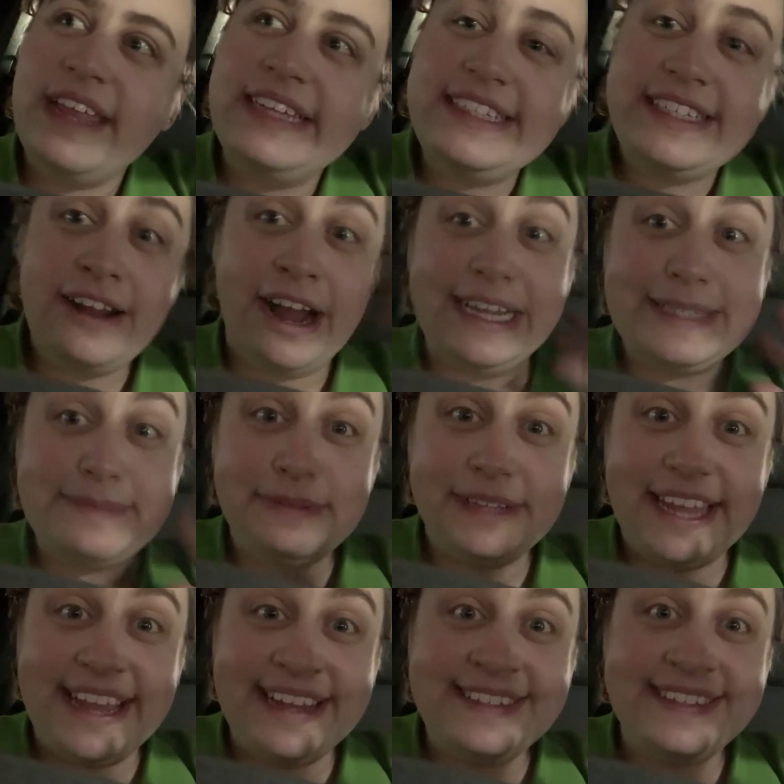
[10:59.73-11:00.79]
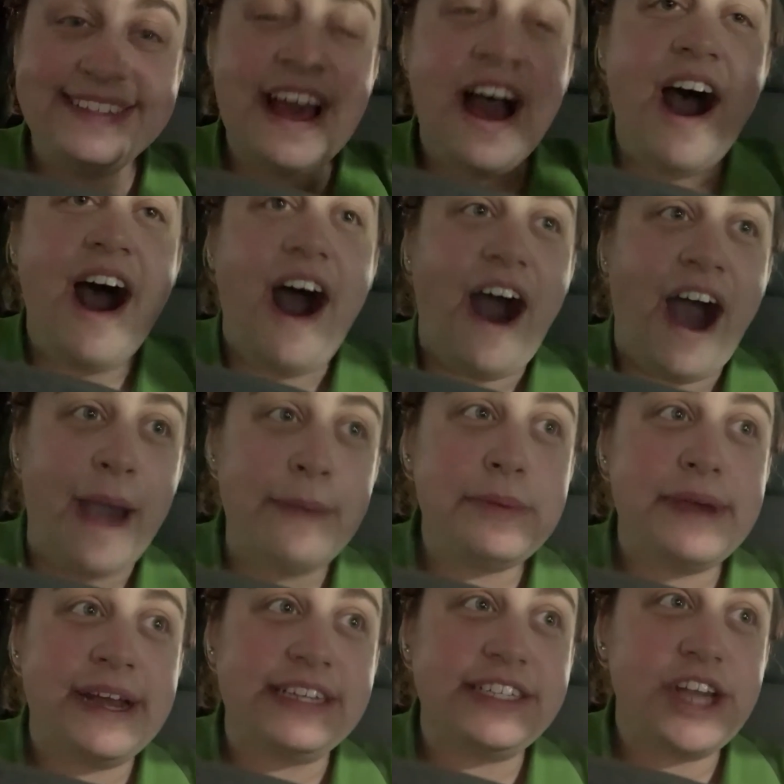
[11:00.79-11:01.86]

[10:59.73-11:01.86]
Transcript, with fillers: Tonight's plans, I'm about to